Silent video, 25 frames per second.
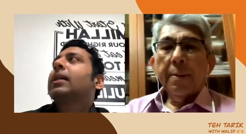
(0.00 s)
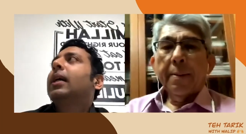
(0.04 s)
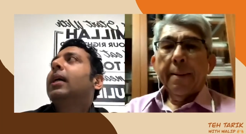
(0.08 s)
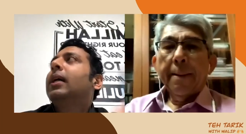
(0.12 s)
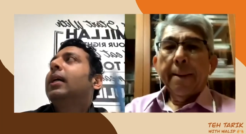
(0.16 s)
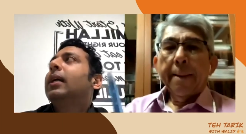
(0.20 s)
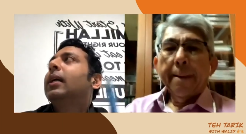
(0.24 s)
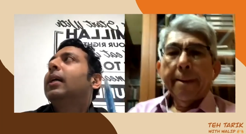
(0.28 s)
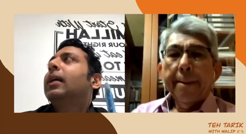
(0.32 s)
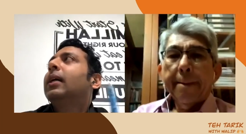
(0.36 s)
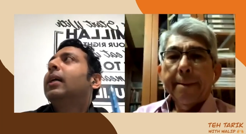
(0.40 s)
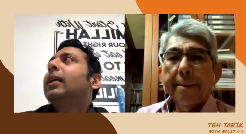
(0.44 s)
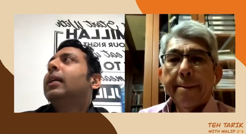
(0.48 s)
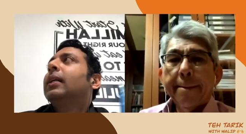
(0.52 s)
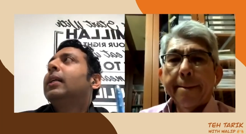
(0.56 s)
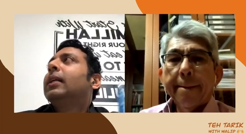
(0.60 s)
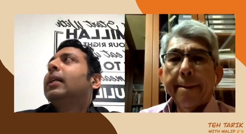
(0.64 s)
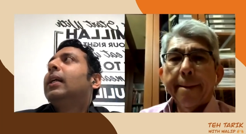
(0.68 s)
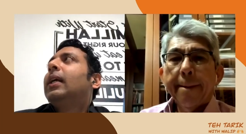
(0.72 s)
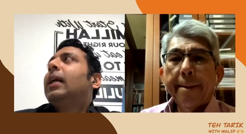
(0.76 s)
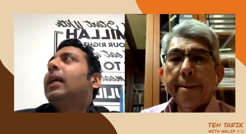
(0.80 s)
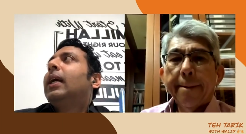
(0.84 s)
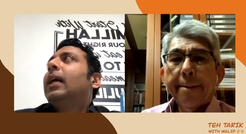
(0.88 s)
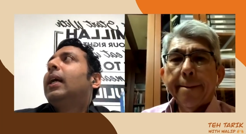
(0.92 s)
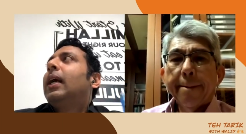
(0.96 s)
Speaker 1: Uh,
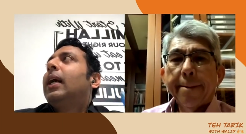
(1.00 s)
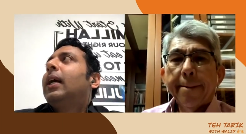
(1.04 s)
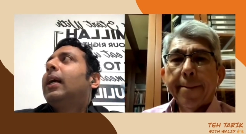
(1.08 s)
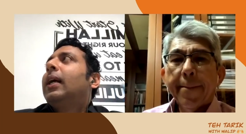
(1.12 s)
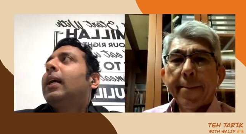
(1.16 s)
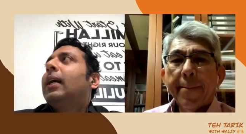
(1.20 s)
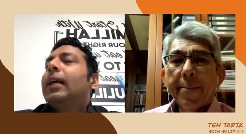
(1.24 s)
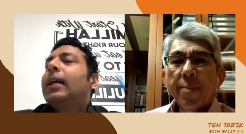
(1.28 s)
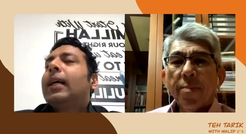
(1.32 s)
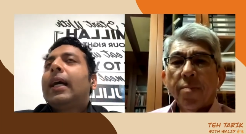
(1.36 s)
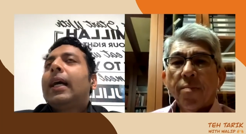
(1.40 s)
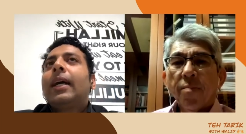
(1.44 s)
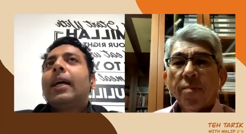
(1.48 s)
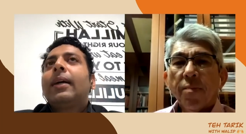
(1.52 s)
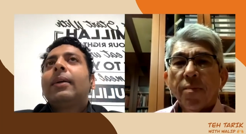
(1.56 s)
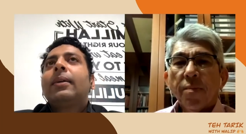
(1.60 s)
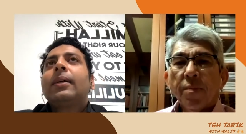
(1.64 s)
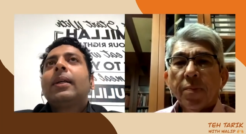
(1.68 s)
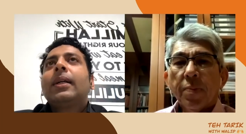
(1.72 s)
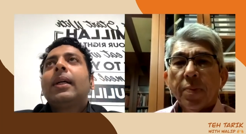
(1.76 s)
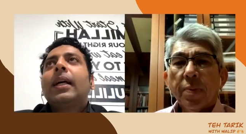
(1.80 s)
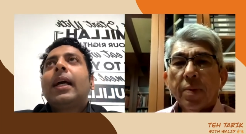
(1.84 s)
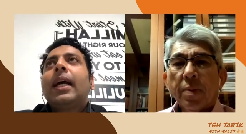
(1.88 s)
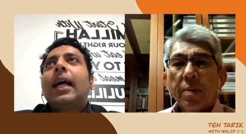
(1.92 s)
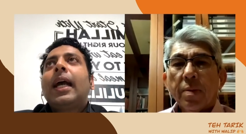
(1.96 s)
uh,
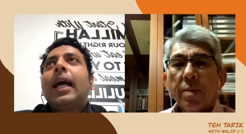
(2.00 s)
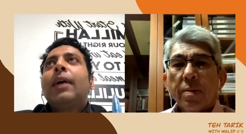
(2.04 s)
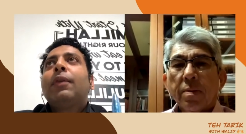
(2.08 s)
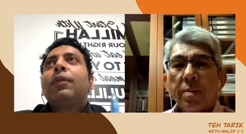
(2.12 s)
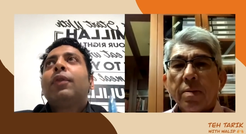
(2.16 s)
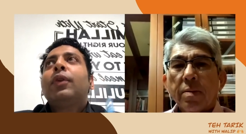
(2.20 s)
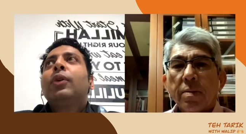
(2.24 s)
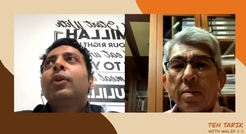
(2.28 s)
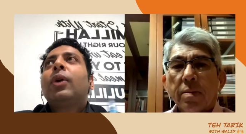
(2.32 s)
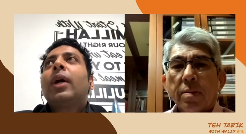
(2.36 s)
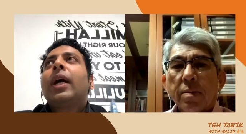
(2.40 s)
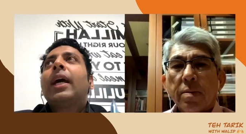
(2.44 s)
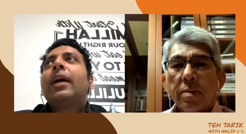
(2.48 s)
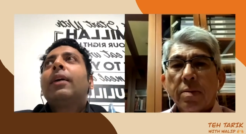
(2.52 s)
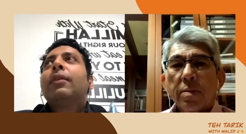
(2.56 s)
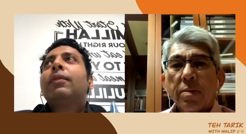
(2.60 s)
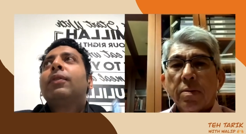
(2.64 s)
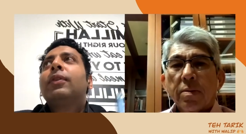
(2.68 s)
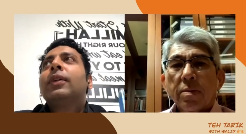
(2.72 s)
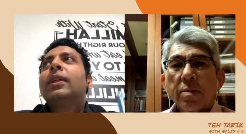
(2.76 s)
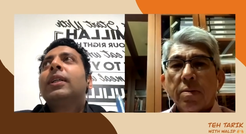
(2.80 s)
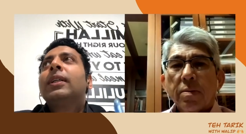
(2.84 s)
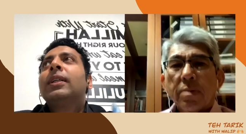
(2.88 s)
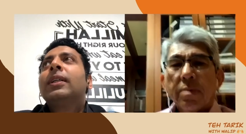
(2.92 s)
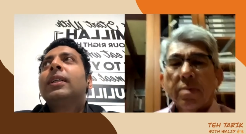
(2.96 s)
have you
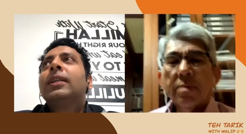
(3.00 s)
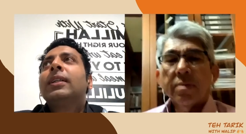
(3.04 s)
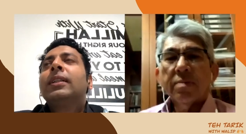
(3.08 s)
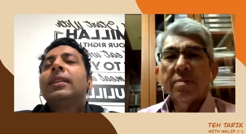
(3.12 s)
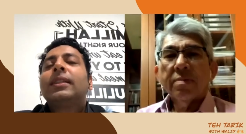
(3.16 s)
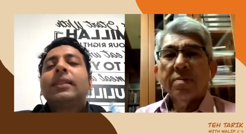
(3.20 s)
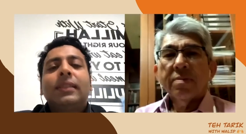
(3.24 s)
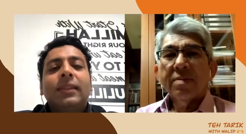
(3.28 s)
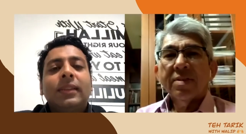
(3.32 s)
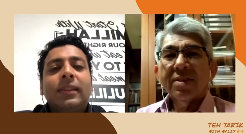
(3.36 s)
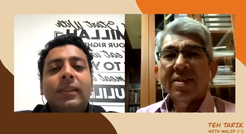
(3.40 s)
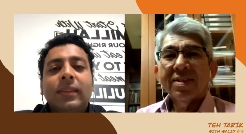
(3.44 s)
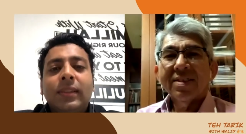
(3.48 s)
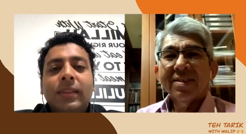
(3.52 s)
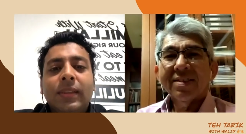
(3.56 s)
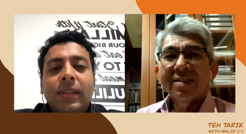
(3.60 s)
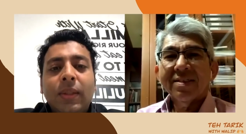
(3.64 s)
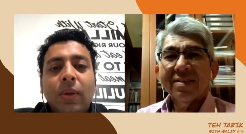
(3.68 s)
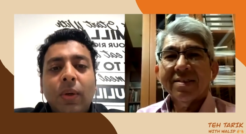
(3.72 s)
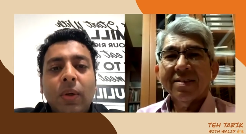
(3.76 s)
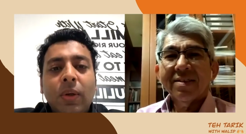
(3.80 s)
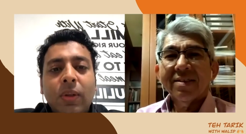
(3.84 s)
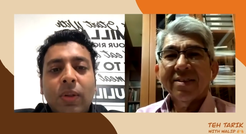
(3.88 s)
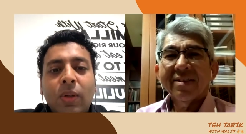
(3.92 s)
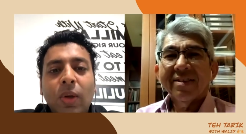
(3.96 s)
ever
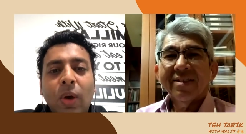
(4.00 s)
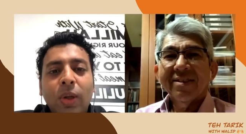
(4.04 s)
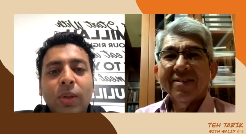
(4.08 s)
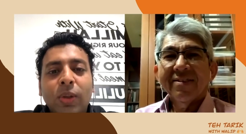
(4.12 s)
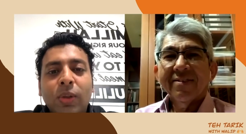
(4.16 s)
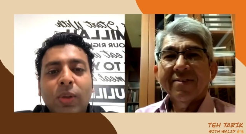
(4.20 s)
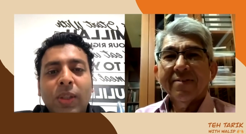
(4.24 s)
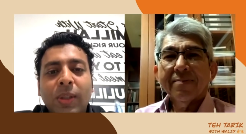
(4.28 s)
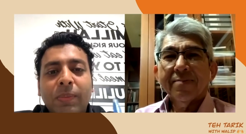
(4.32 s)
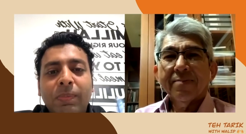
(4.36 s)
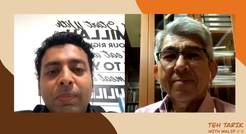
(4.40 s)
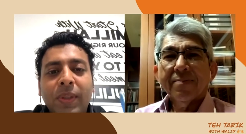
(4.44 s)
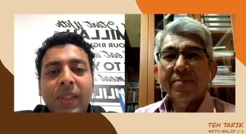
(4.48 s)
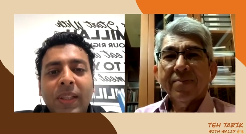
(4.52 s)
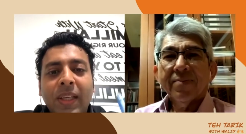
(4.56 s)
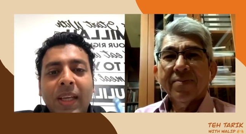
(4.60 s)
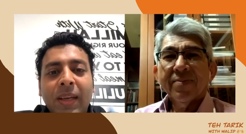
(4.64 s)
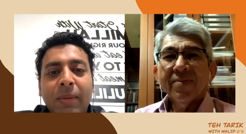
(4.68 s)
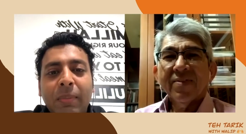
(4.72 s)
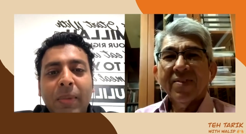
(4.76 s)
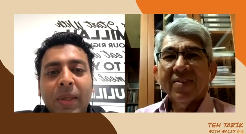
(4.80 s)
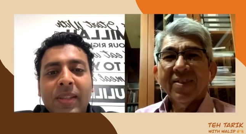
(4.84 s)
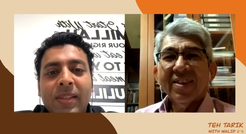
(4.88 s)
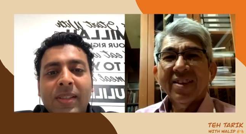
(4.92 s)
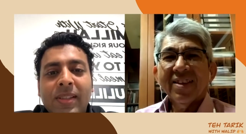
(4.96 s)
gone to the P
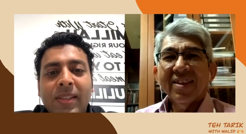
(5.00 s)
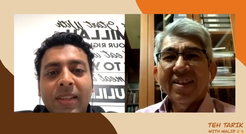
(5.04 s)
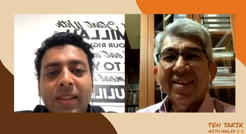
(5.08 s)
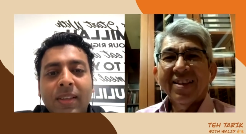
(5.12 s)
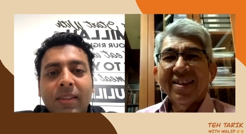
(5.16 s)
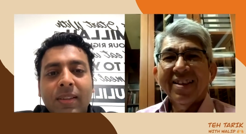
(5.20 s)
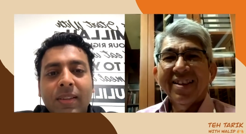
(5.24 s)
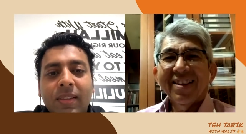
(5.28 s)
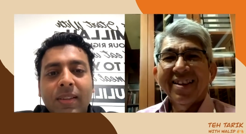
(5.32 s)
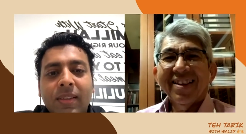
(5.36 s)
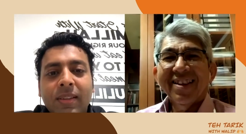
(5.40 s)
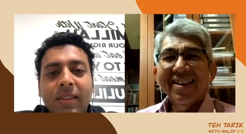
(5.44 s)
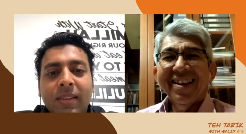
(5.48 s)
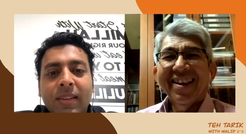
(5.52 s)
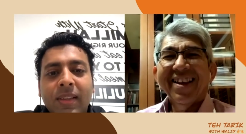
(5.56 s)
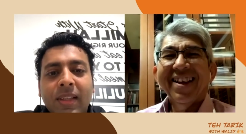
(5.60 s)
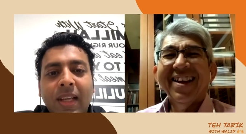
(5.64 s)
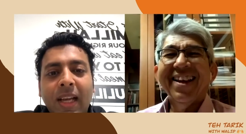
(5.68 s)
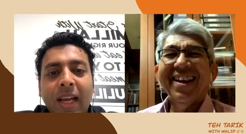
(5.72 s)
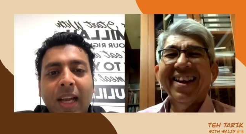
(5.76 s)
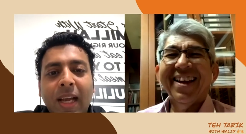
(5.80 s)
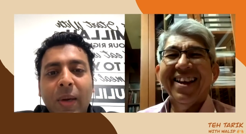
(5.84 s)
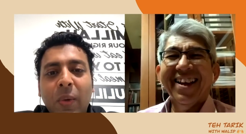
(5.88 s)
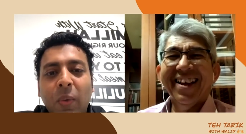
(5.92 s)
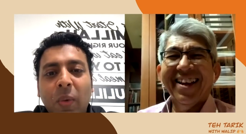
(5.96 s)
M and said,
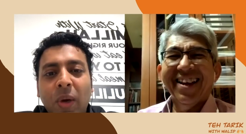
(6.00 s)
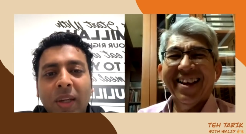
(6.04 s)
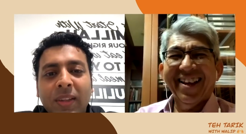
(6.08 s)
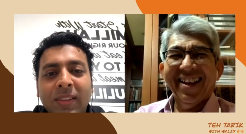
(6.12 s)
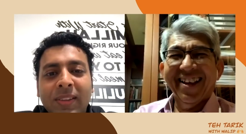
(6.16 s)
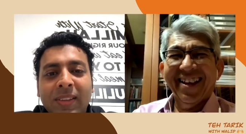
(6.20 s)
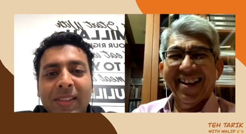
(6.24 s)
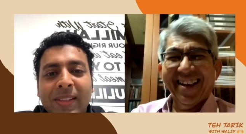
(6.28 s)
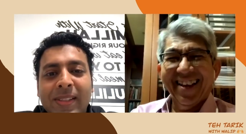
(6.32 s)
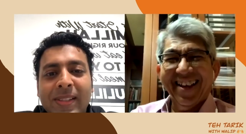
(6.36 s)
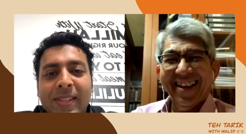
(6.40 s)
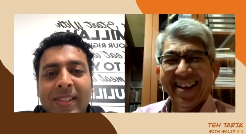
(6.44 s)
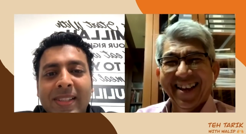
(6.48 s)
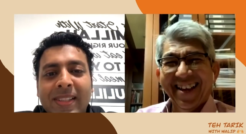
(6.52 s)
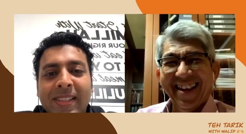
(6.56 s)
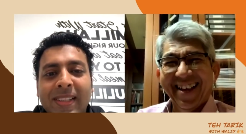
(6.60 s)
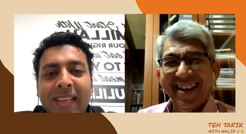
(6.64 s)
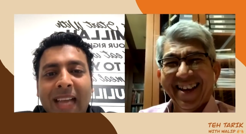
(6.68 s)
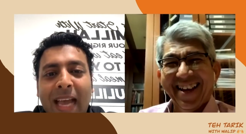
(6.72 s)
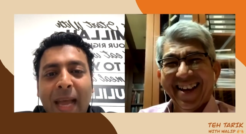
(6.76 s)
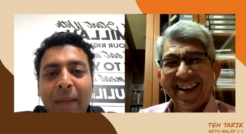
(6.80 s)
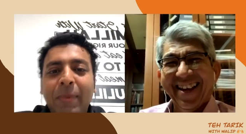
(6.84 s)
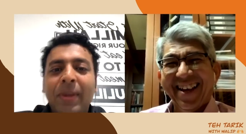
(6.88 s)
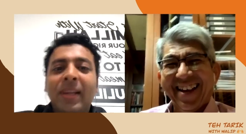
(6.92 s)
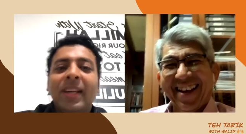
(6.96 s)
"I want this"?
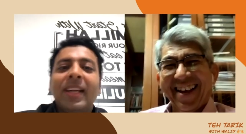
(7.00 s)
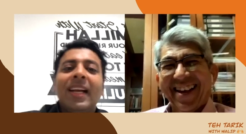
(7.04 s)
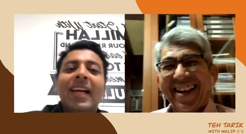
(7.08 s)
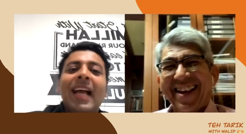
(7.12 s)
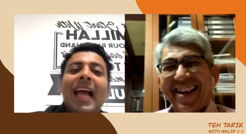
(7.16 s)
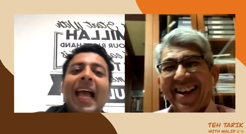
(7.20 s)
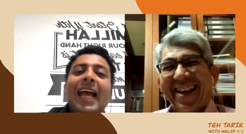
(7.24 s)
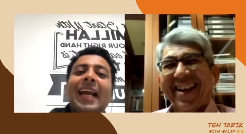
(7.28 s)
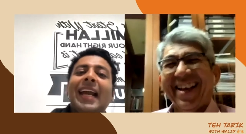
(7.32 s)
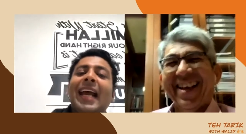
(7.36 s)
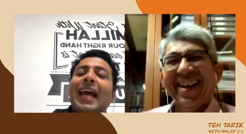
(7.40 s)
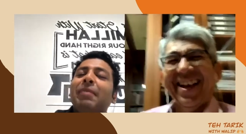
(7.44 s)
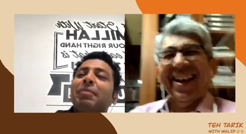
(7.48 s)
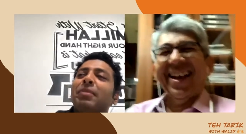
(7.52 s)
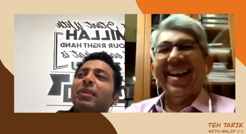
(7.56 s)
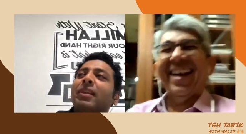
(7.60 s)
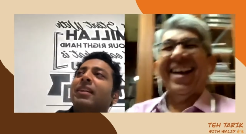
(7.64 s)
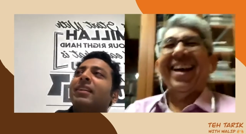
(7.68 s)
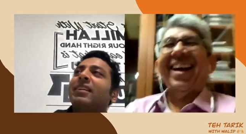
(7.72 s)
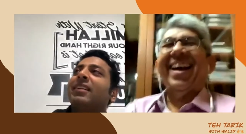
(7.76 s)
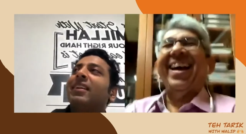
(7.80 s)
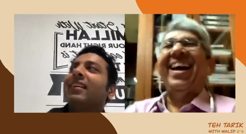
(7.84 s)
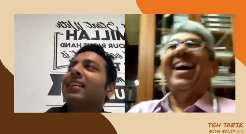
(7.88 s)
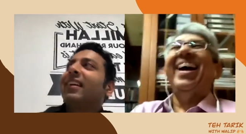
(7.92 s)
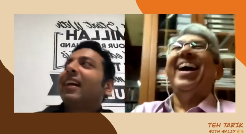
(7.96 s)
I mean, and I'm
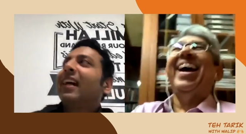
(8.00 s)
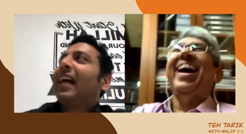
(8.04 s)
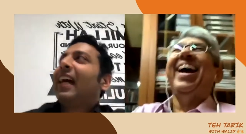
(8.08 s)
thinking, right?